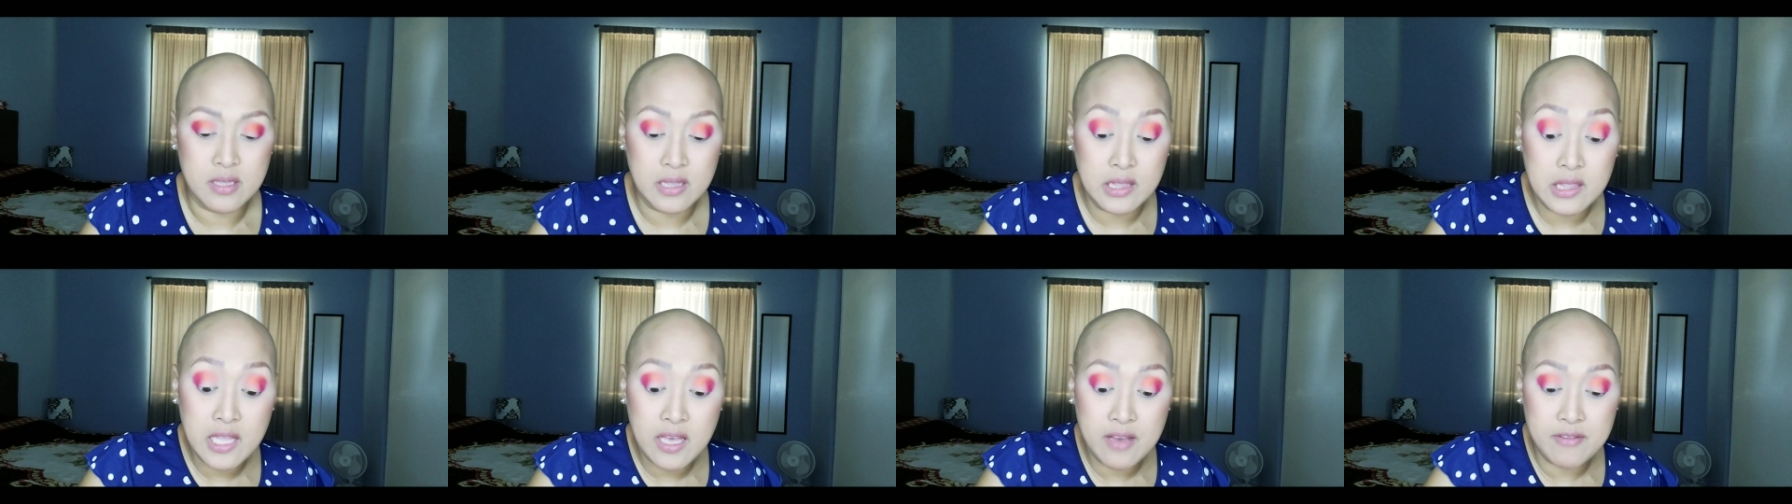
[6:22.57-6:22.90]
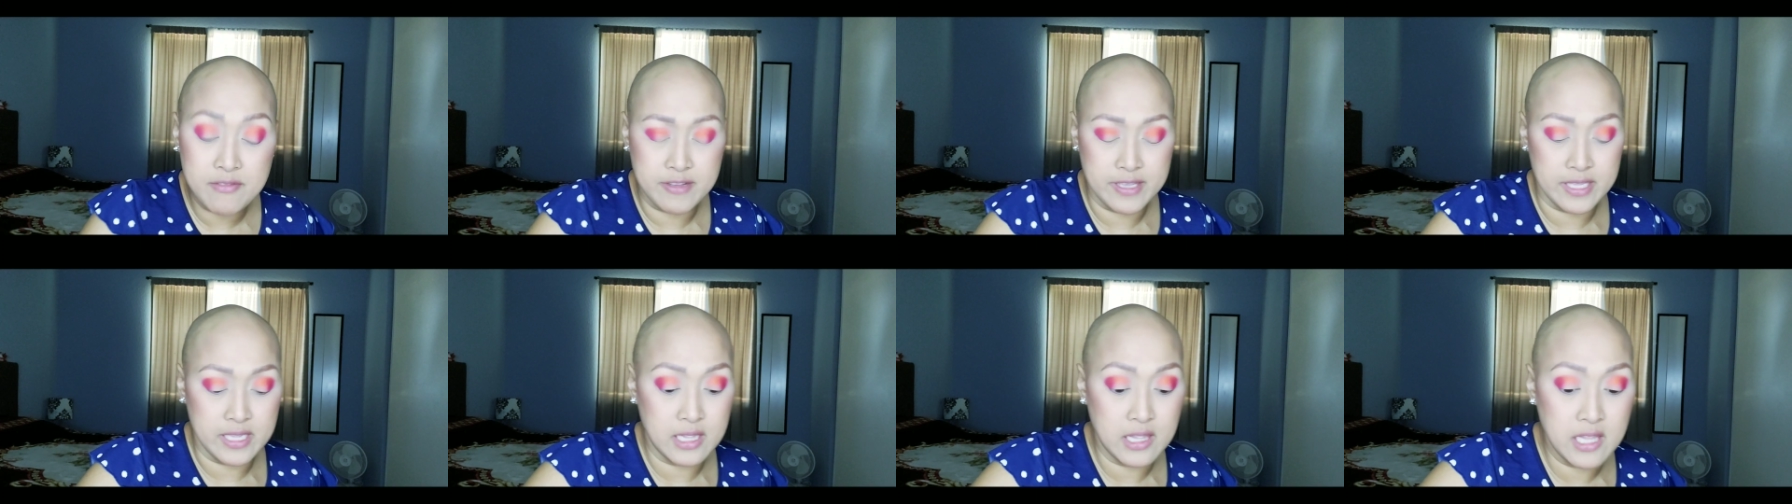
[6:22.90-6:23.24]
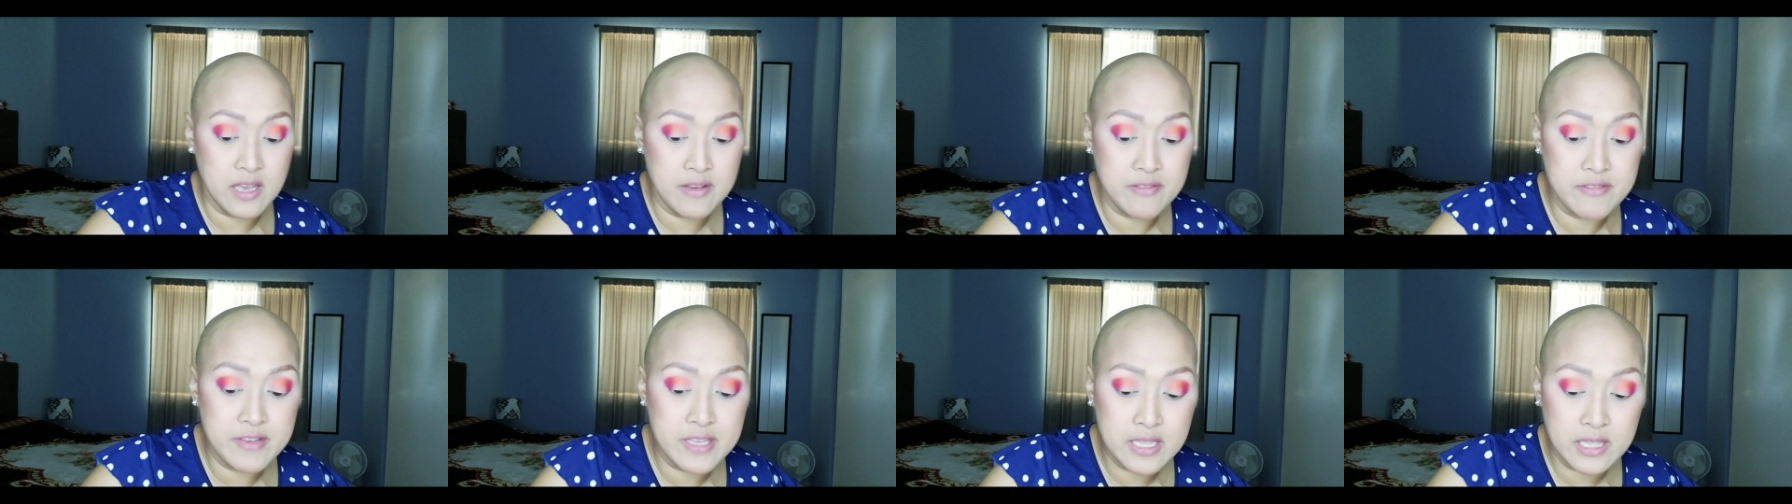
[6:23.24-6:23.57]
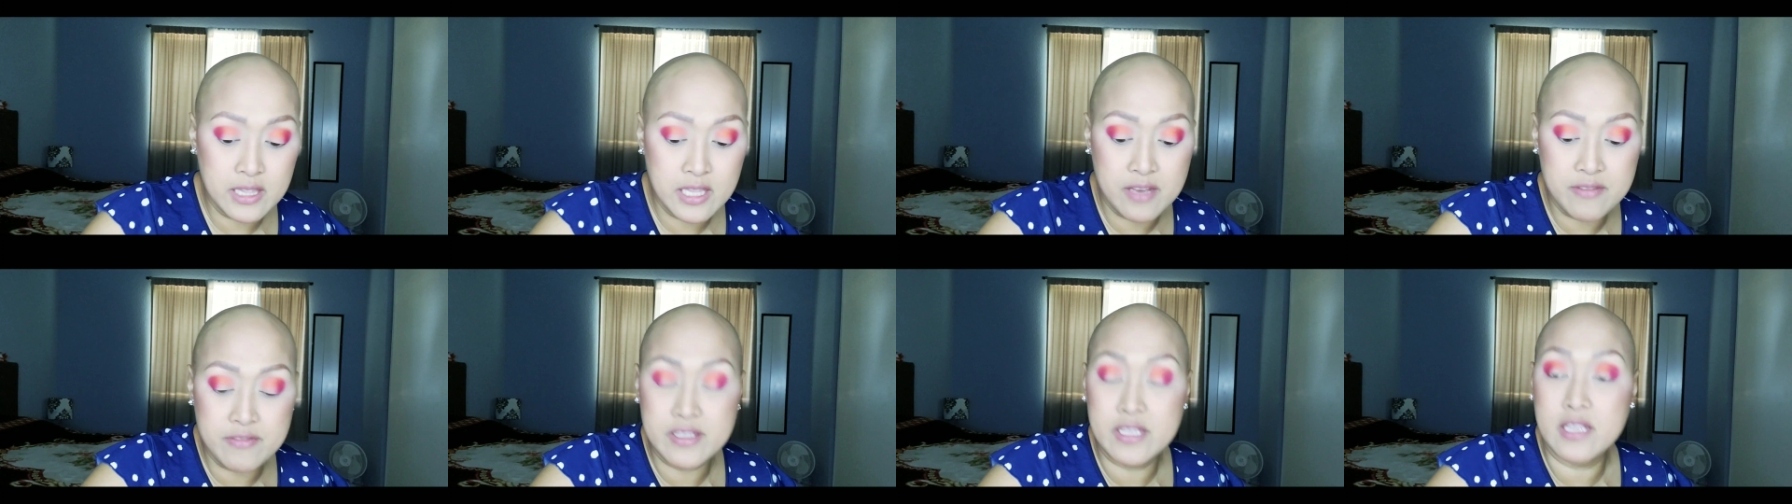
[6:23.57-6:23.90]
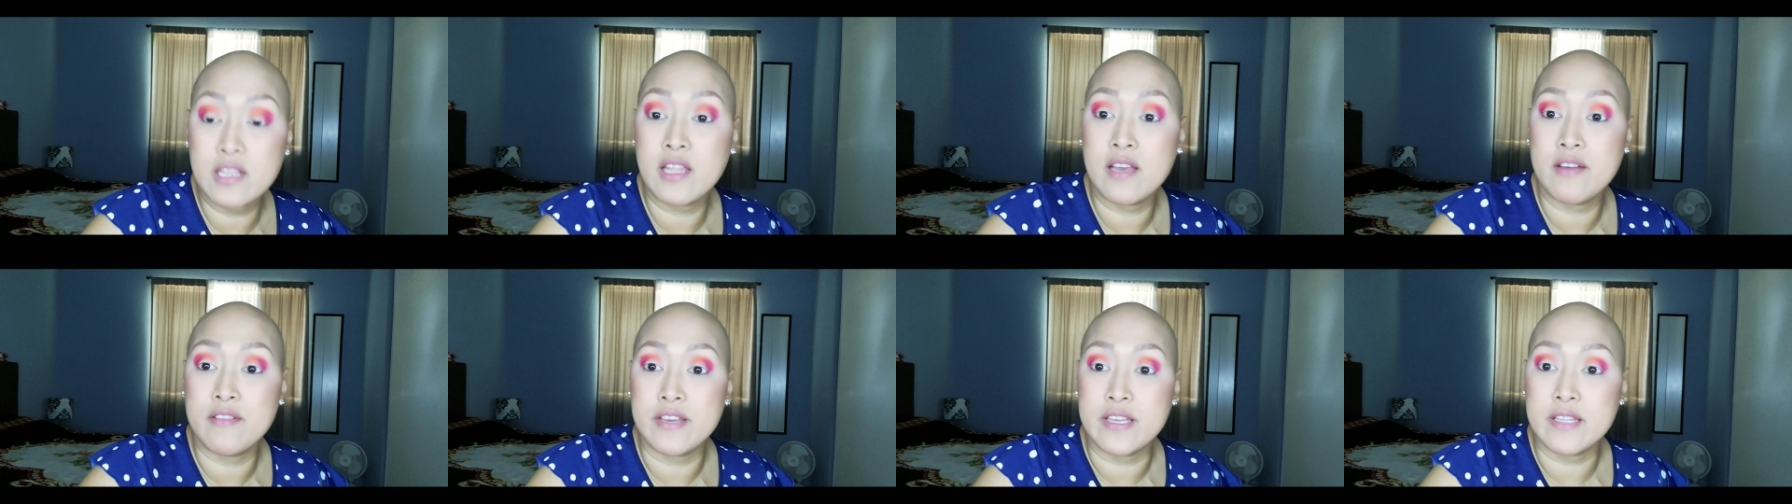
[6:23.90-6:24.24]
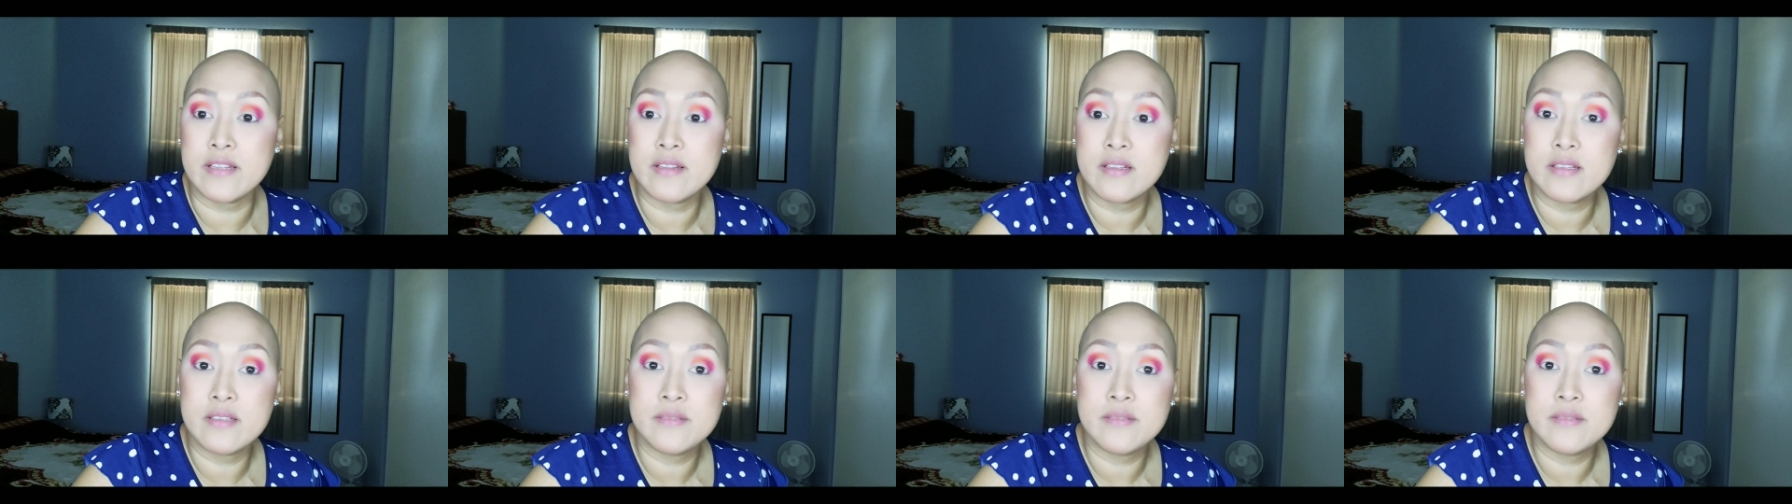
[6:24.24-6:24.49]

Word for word: love it, love it, love it, love it.